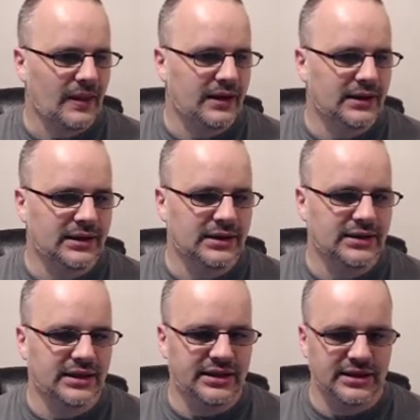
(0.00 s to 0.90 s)
And
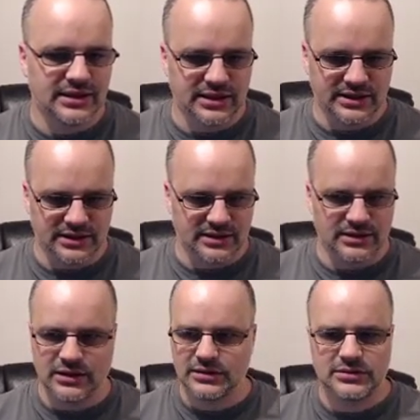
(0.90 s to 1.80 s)
I need another,
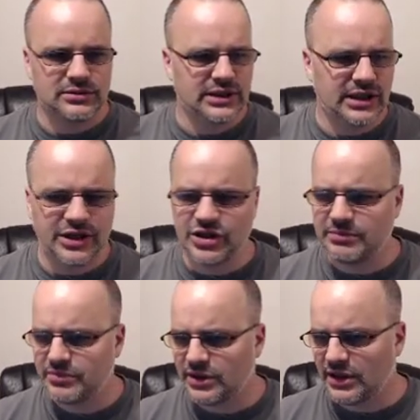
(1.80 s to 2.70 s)
uh, can I actually
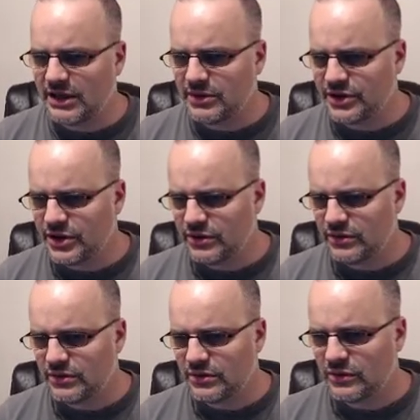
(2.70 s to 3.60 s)
put a label on you?
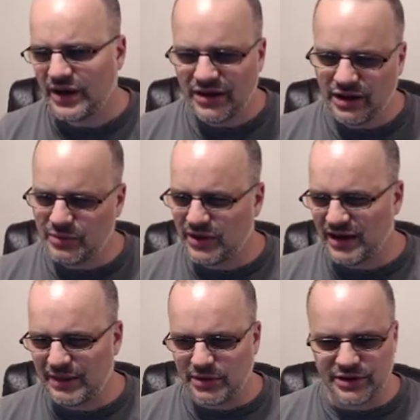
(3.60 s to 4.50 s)
Why can't I put a
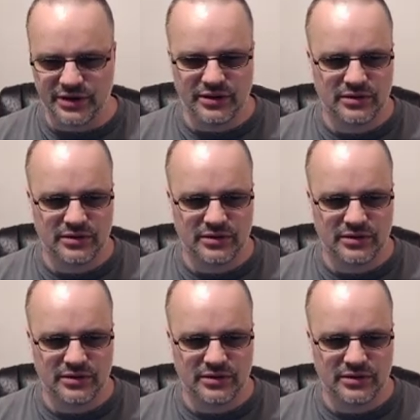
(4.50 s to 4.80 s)
label on you?